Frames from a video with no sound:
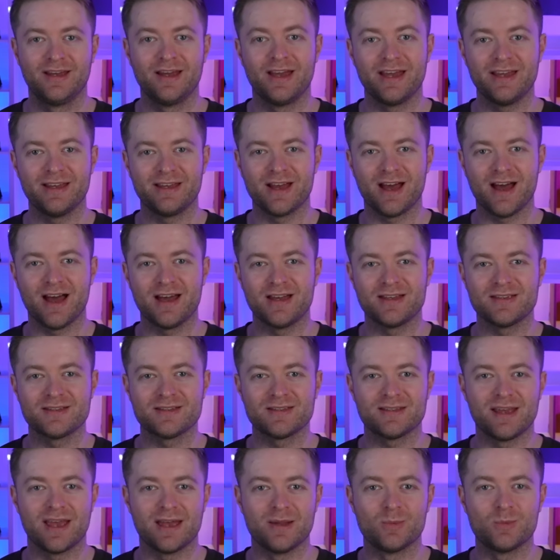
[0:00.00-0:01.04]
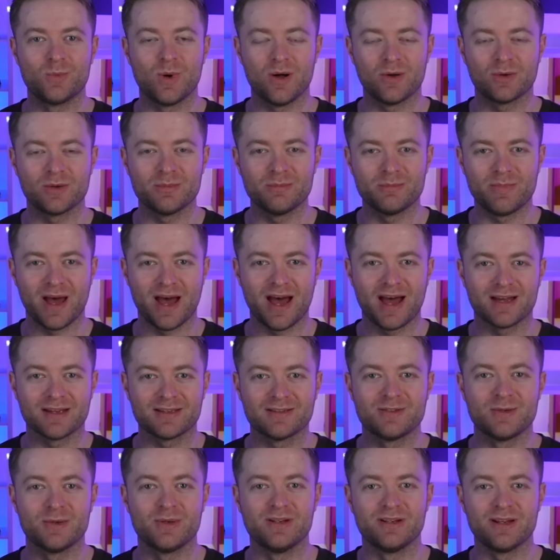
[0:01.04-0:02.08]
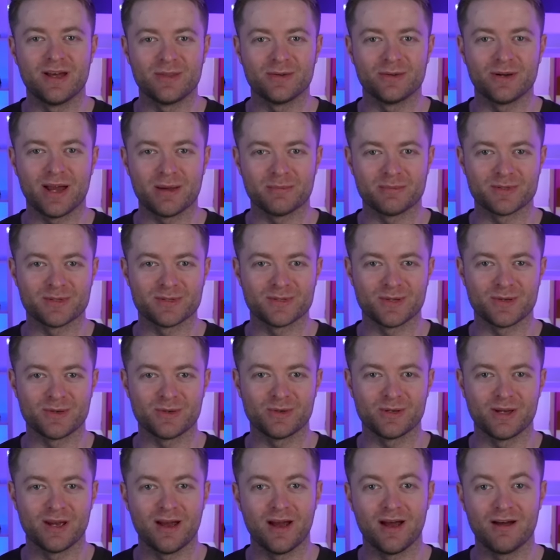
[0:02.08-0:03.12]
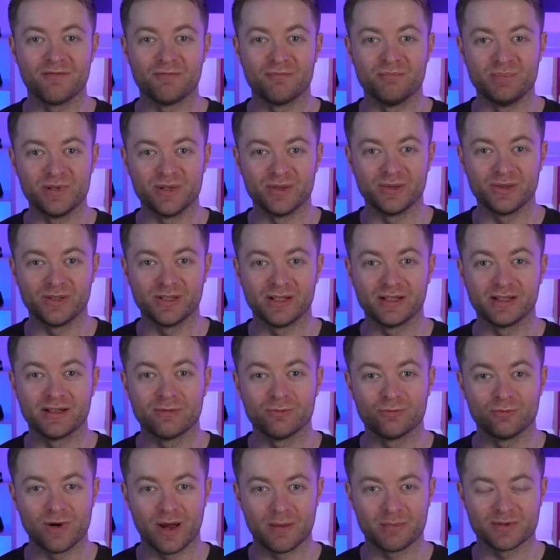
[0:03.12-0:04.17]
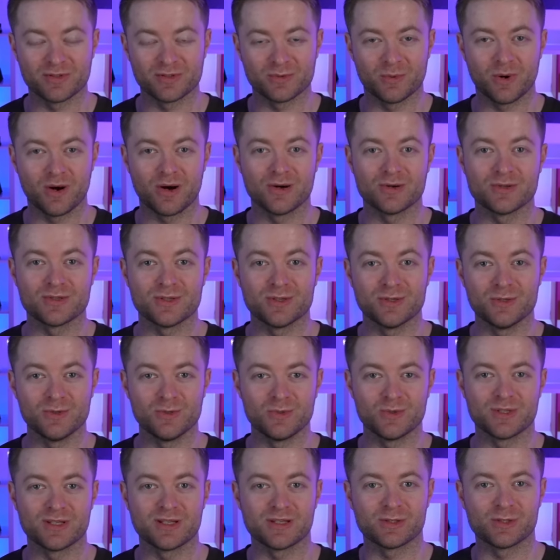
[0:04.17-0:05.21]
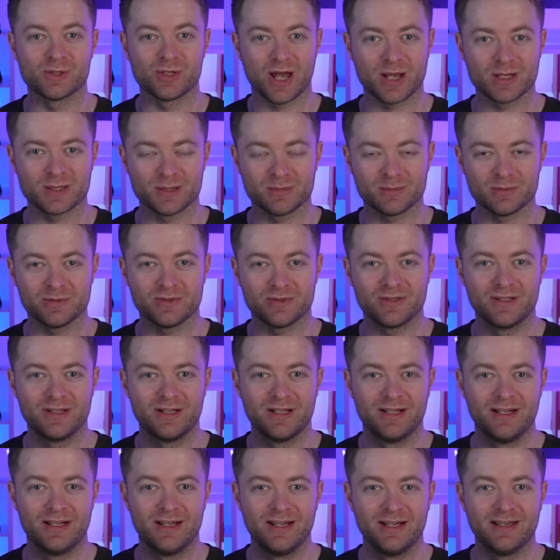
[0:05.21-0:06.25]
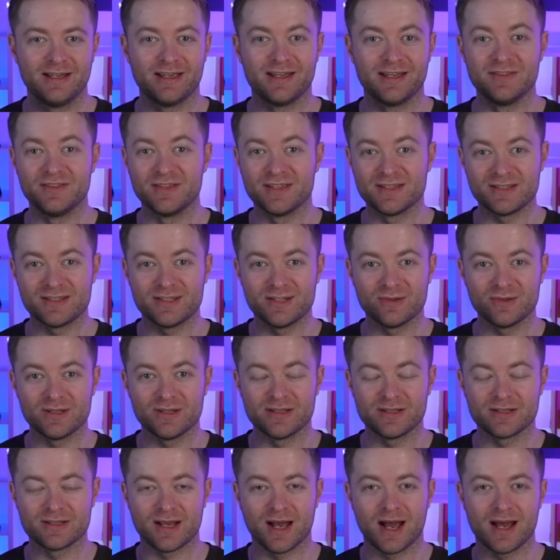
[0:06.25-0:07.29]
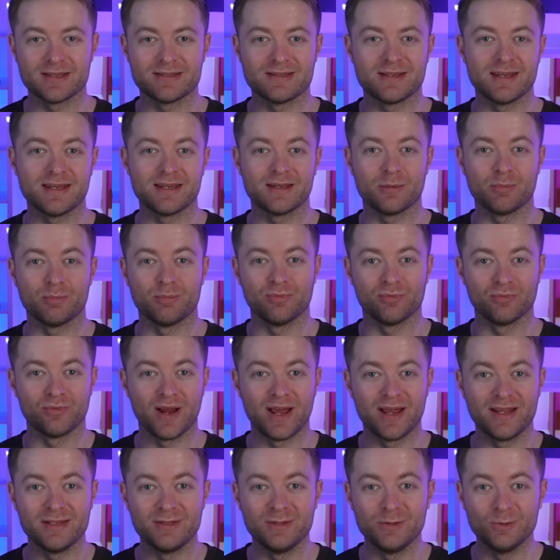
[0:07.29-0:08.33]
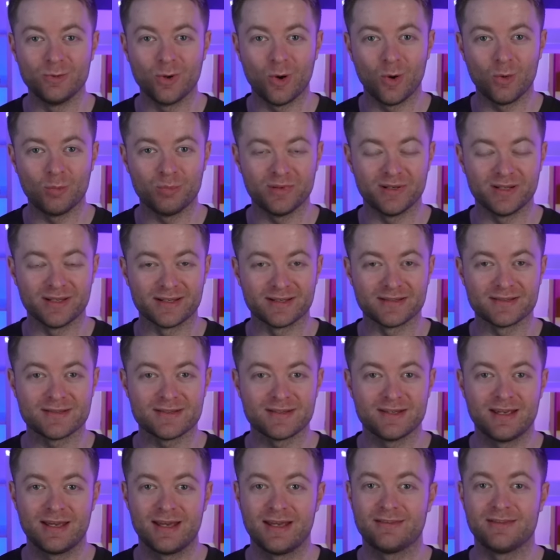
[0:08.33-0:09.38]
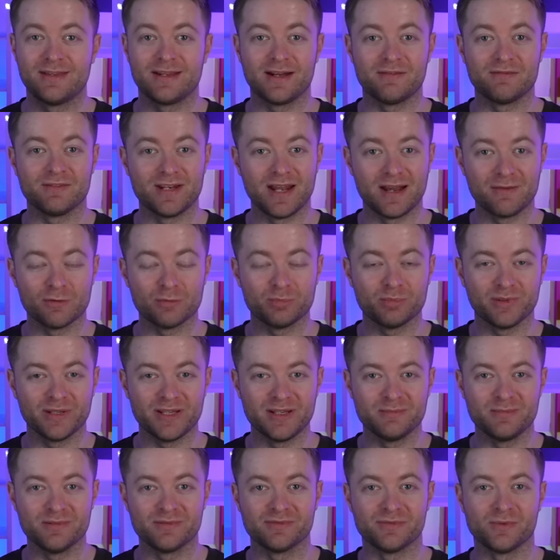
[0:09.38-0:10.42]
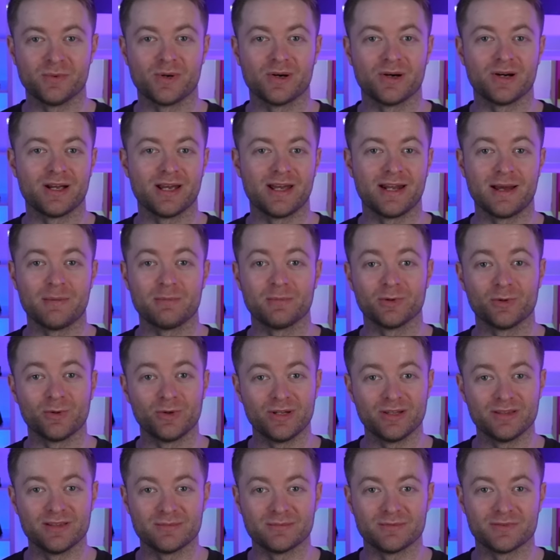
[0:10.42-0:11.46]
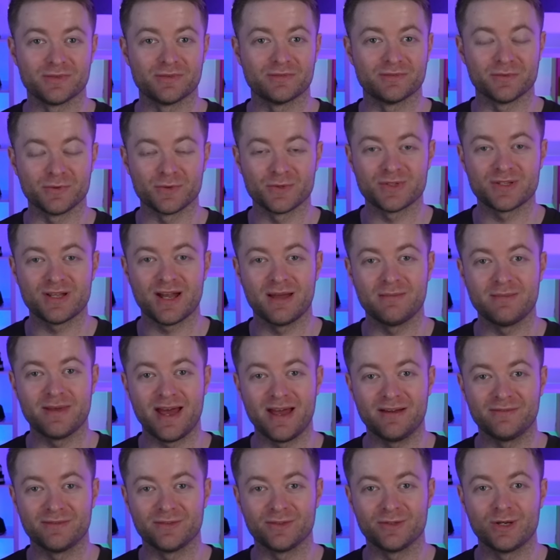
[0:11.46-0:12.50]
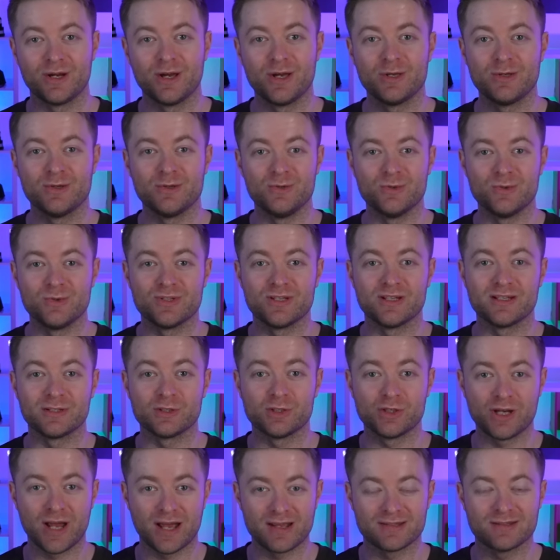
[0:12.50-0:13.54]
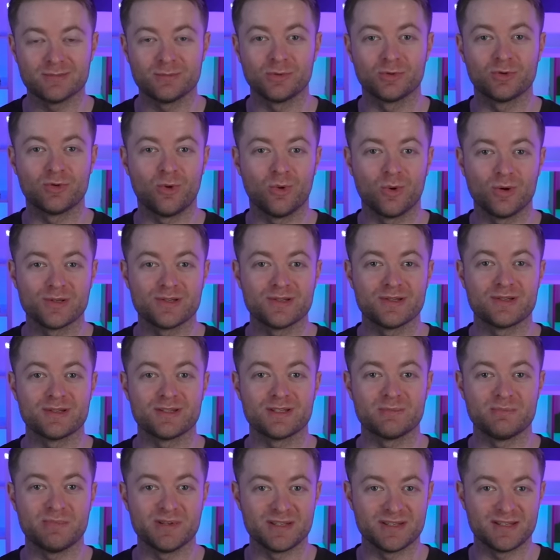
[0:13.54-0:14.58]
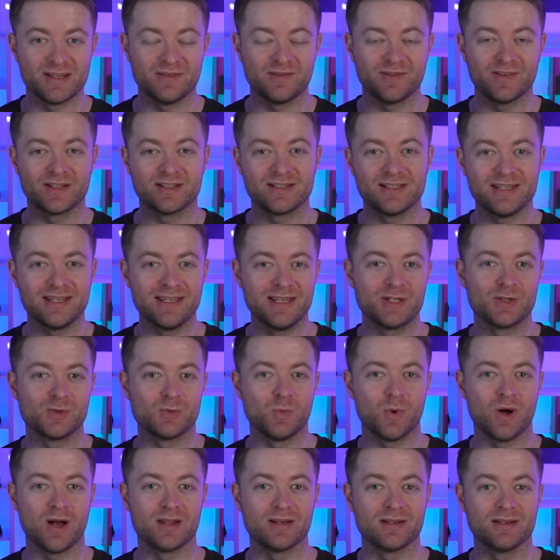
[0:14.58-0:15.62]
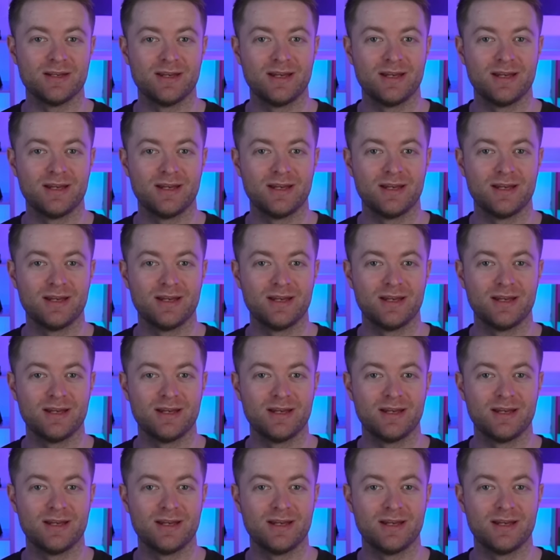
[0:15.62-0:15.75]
Hey guys, and welcome back to another episode of Building Repertoires Using Chessable. In this series, I take brand new openings that I've never played before and I'm learning them for the first time ever using Chessable courses specific to each one.